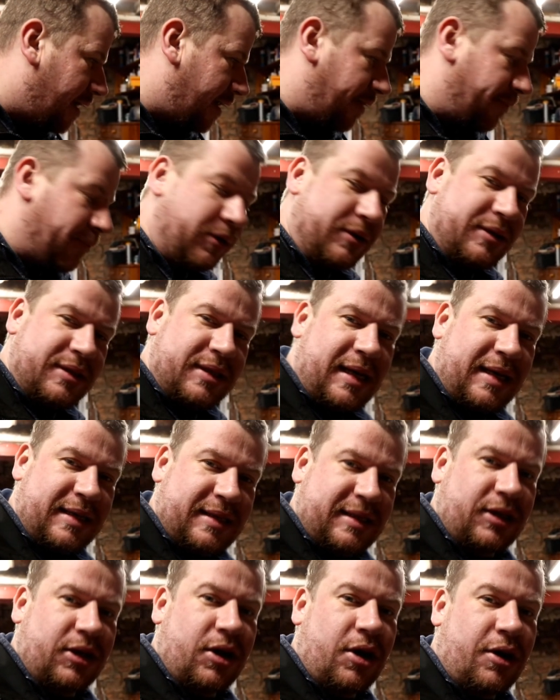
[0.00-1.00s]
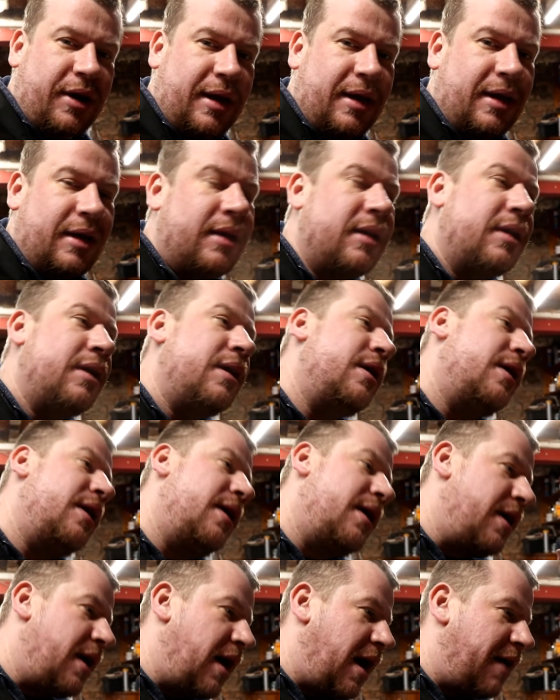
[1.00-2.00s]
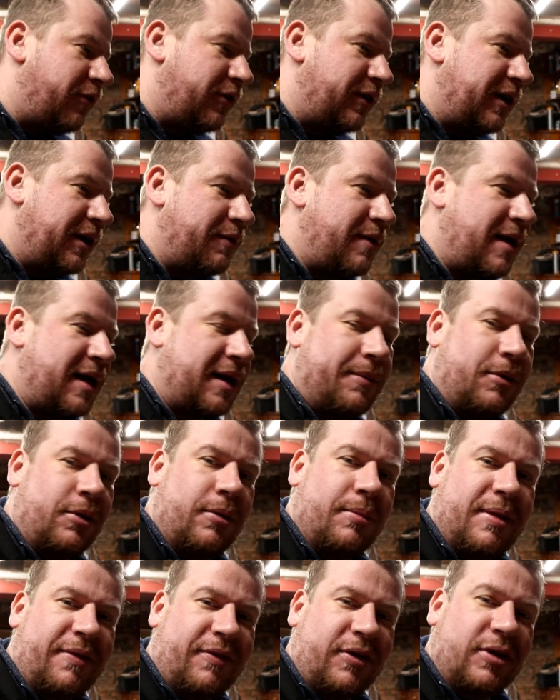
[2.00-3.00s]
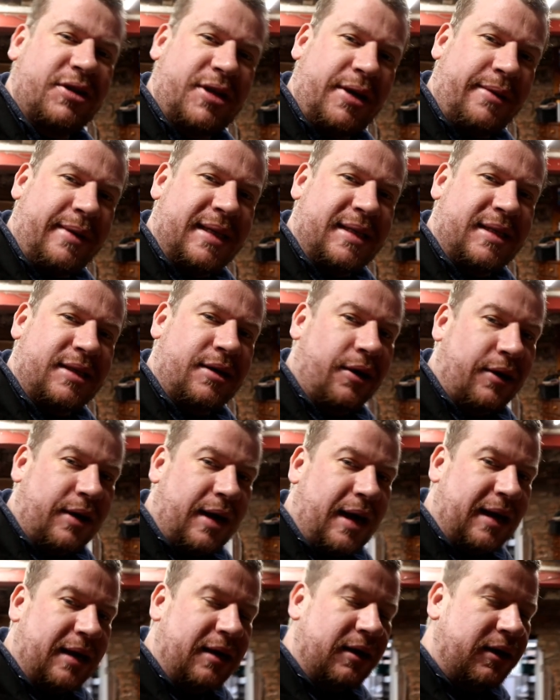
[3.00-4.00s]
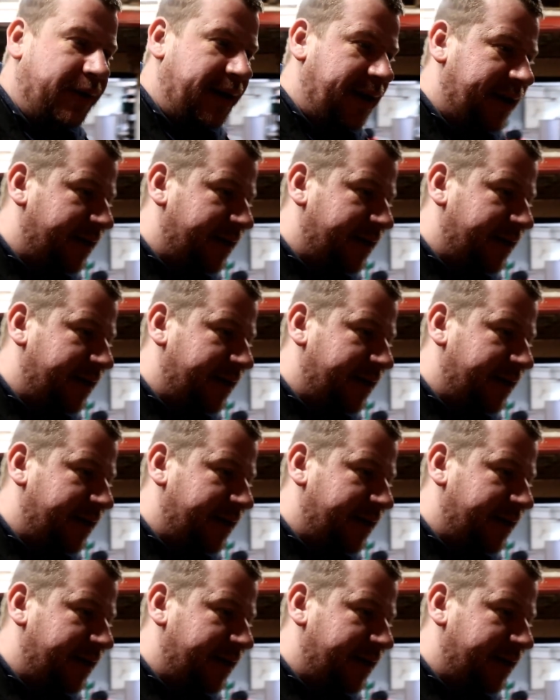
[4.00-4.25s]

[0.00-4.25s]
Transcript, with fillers: And then once that's a goner, I've already rang them up, they've got two in stock, I can go and